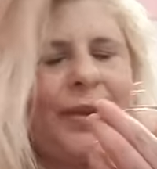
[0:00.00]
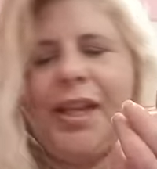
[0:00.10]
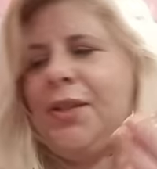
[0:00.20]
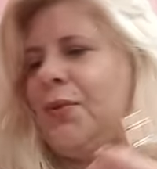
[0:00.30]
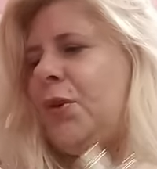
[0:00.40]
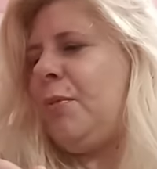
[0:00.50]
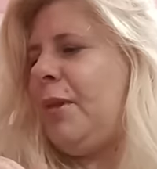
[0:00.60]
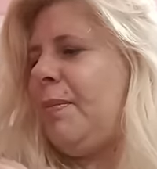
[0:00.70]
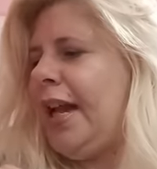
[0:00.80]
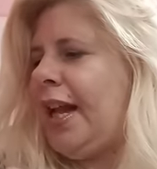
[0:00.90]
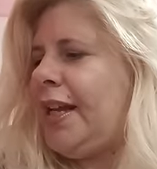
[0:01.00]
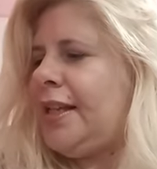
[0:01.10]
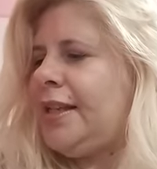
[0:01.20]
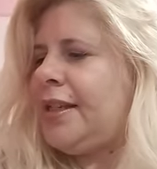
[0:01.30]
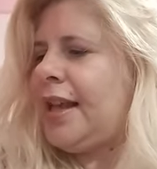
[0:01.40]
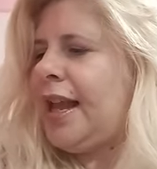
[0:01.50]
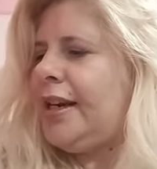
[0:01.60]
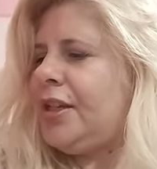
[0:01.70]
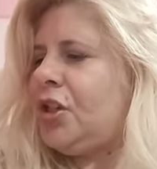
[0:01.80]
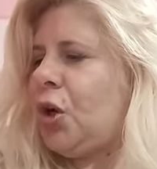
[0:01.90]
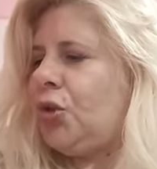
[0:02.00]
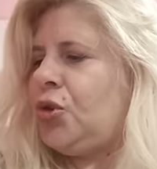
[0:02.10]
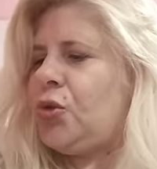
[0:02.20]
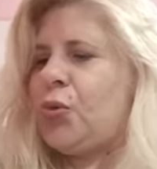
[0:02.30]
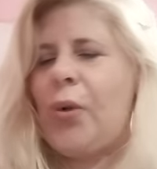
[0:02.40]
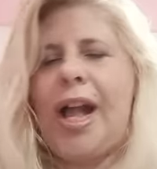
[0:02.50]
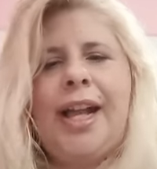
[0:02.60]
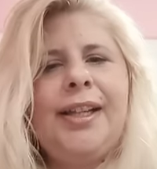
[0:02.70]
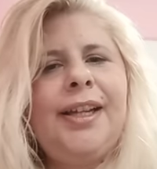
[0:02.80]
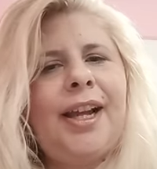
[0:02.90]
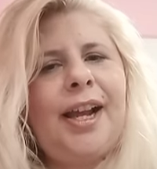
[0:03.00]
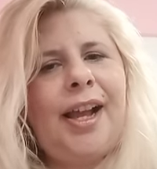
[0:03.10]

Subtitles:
It's from the base, and it's got suede